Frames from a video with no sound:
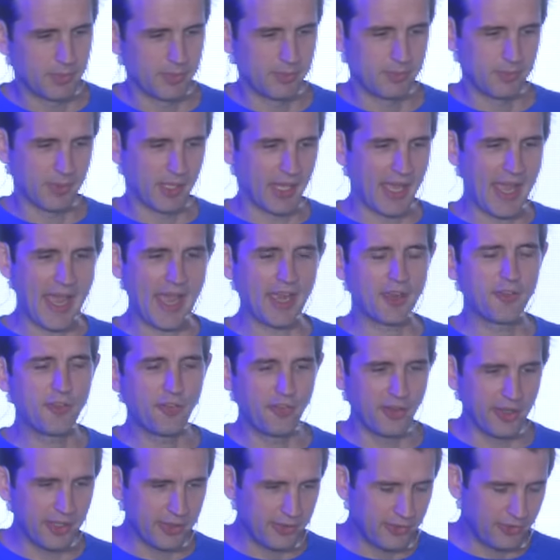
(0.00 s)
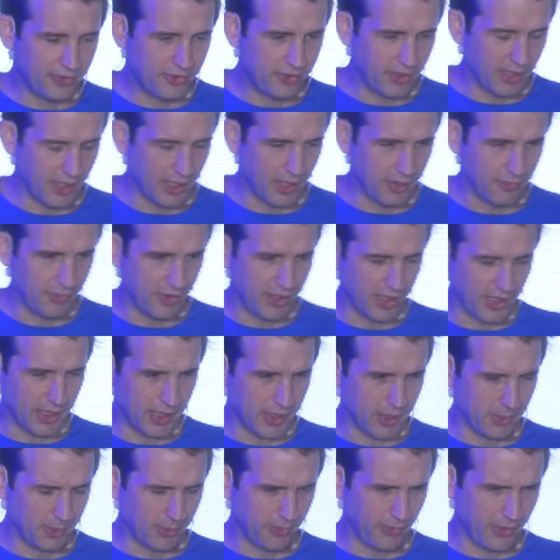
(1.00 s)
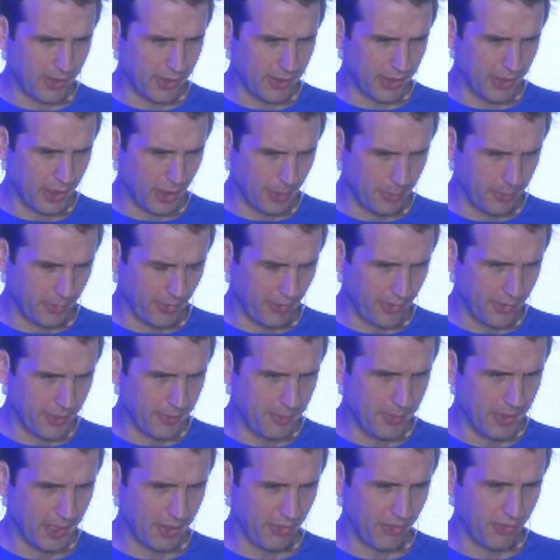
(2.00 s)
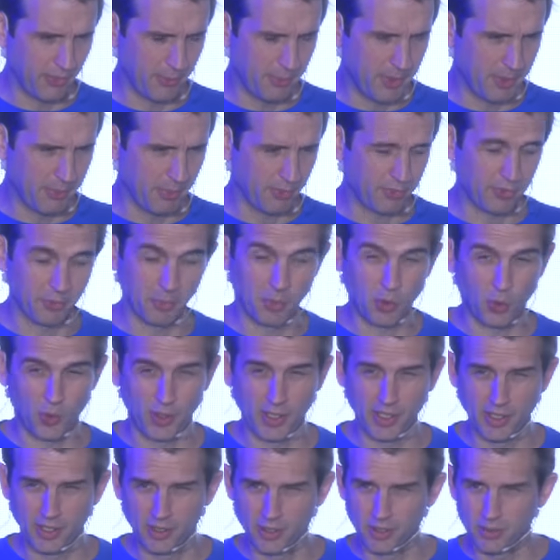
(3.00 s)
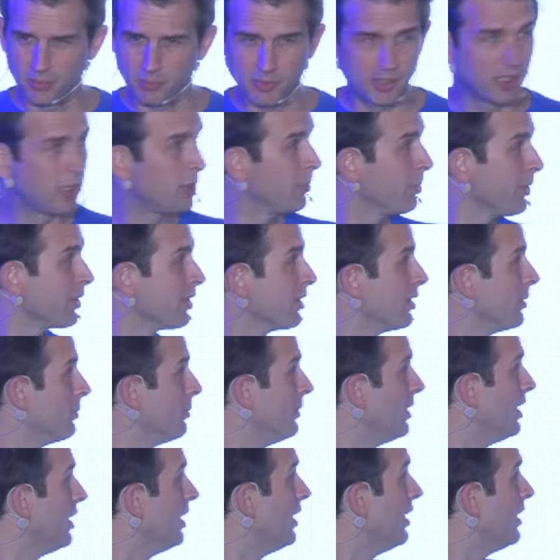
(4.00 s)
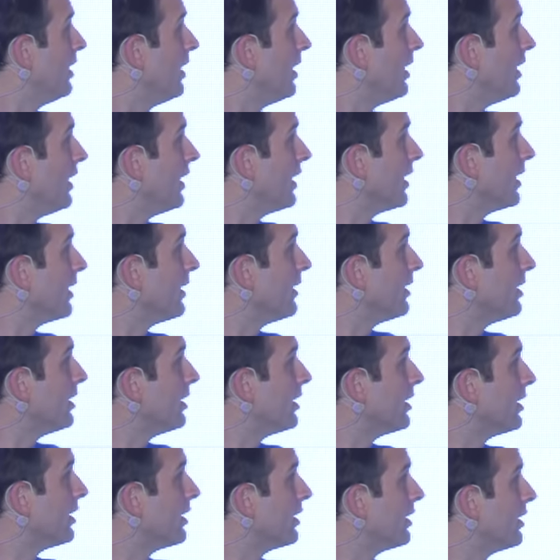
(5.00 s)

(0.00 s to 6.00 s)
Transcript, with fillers: a hack fest, and Vitalik was there and helped them, and some people from Cornell were helping them. And uh,